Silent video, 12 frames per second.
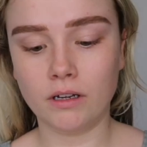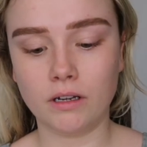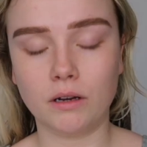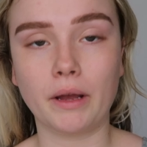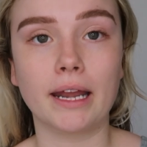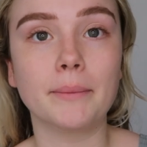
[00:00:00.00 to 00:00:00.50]

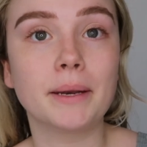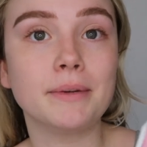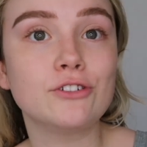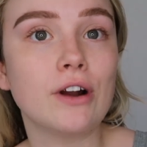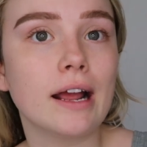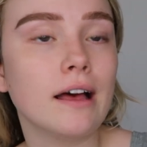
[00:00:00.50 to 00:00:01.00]
Okay, and I'm gonna
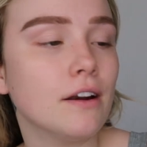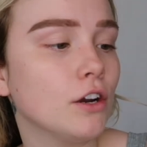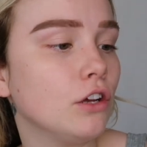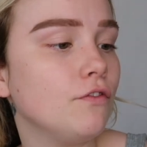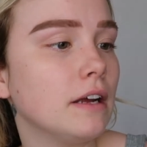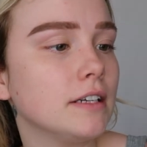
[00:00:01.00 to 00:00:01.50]
be trying out a
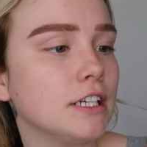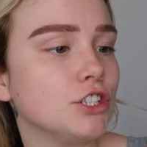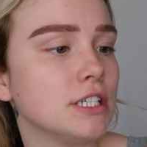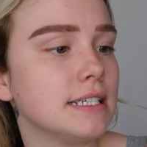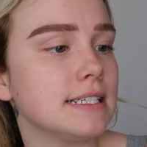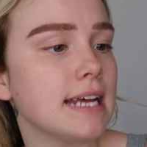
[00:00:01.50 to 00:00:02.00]
new
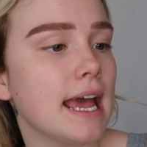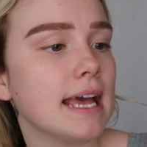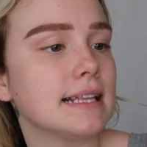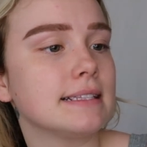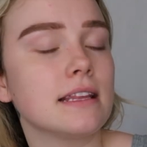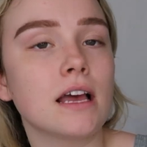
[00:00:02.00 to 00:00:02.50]
foundation today.
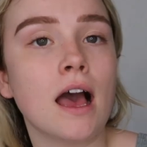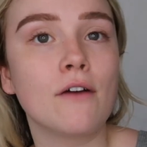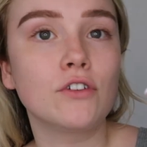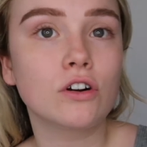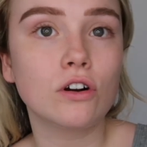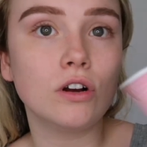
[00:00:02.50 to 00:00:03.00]
It's the
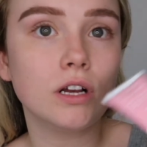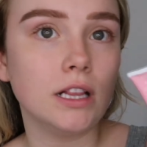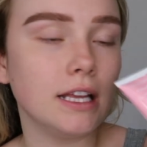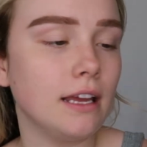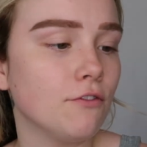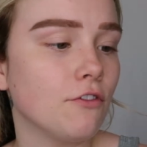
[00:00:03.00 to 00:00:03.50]
CoverGirl
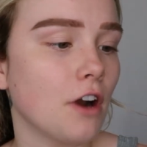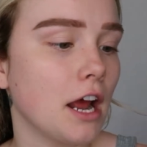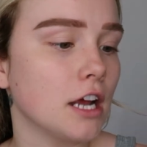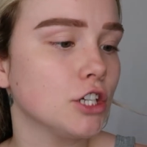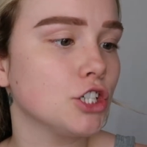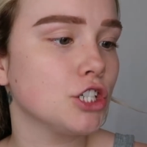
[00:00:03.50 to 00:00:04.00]
Clean
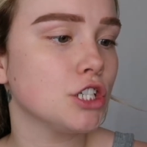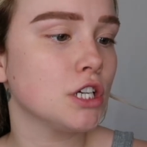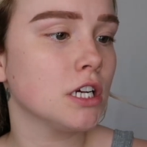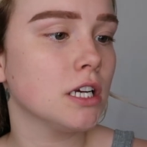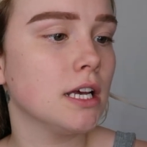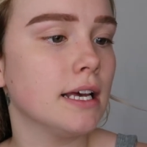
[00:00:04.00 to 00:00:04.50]
Fresh.
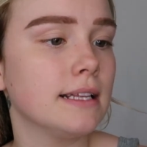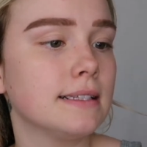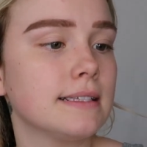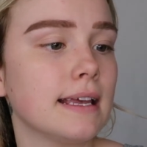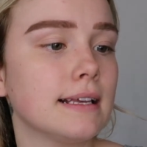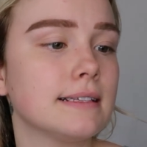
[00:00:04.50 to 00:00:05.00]

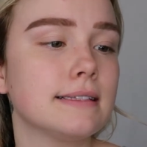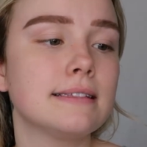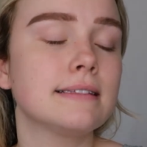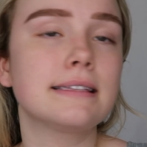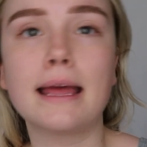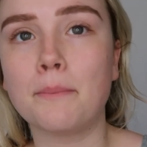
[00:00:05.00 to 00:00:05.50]
It's like
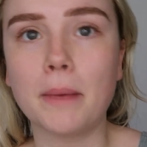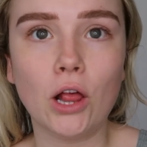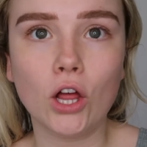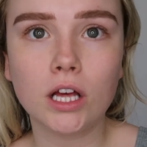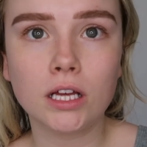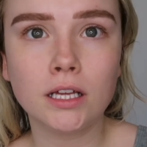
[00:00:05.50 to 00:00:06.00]
Skin
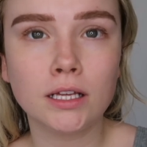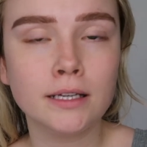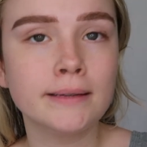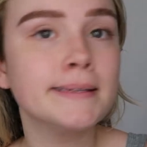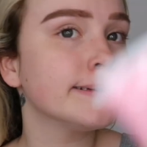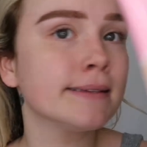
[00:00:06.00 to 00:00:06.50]
Milk.
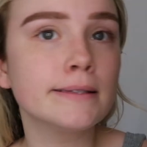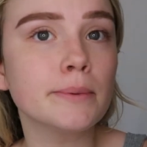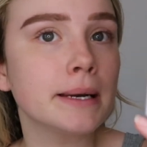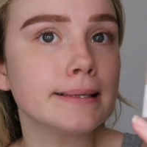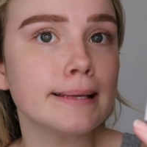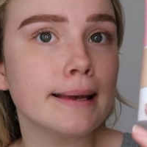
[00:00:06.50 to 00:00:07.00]
That's
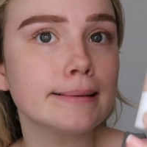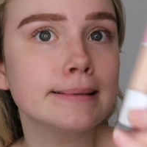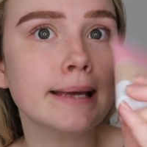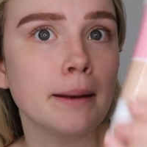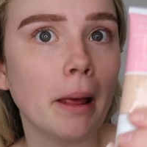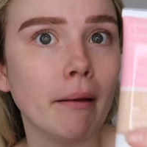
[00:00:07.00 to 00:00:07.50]
what it says,
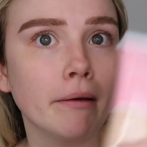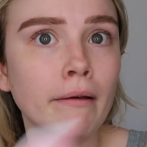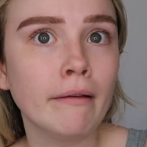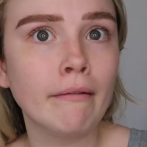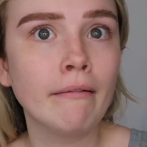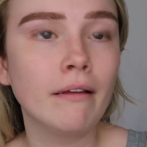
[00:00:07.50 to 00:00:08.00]
Skin Milk.
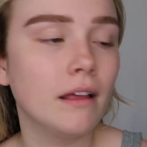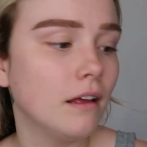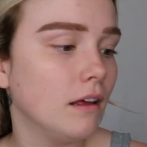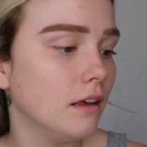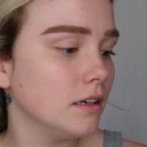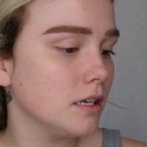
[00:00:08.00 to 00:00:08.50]

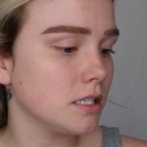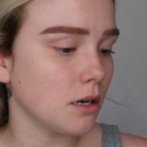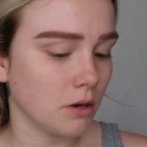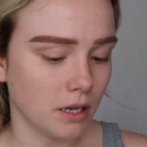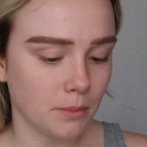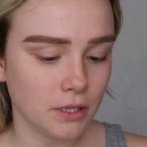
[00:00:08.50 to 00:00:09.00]
So
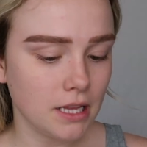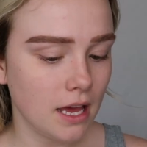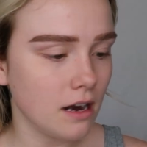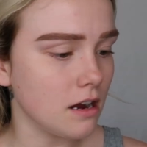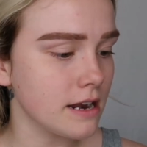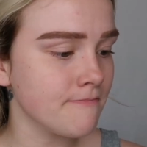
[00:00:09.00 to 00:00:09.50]
we're gonna put that
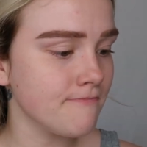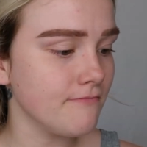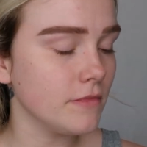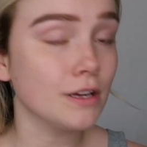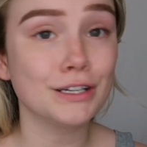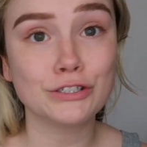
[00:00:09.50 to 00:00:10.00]
on.
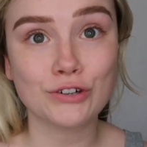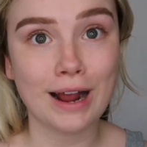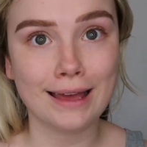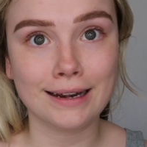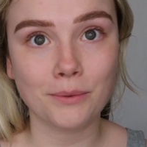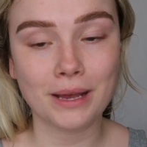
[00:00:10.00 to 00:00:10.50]
I'm gonna
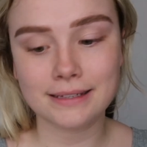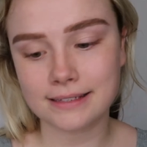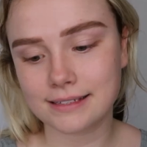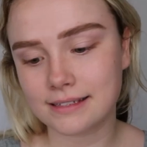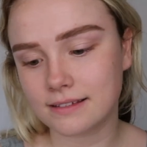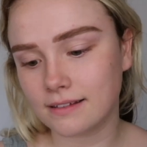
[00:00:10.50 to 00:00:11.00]
try it anyways.
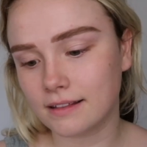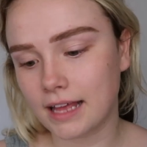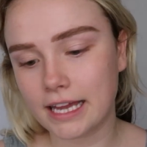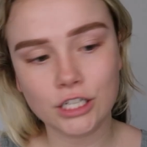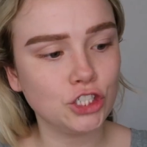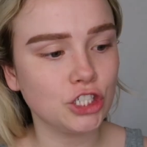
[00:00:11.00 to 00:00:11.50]
This is the
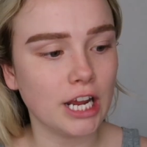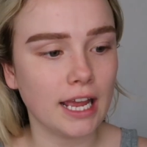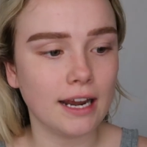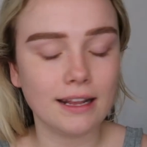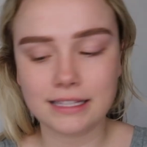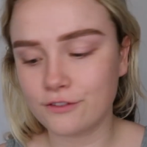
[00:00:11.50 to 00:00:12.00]
lightest
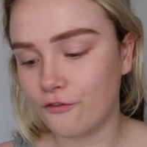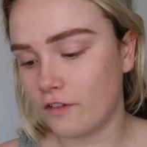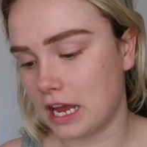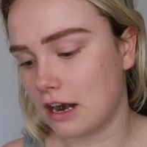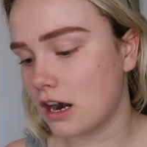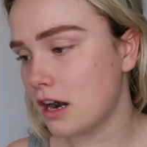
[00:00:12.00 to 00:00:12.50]
shade. It's
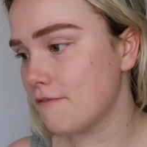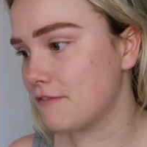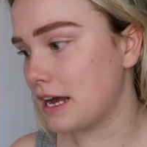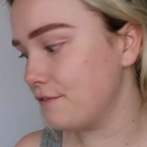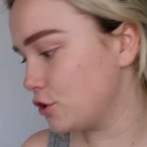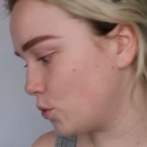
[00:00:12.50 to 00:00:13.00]
Fair
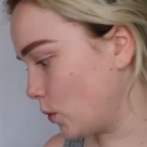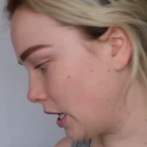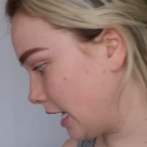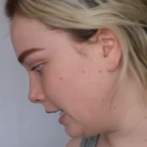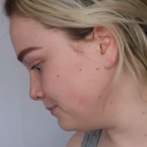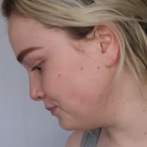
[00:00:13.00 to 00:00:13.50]

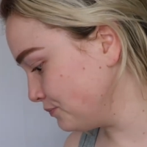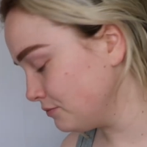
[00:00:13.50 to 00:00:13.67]
520.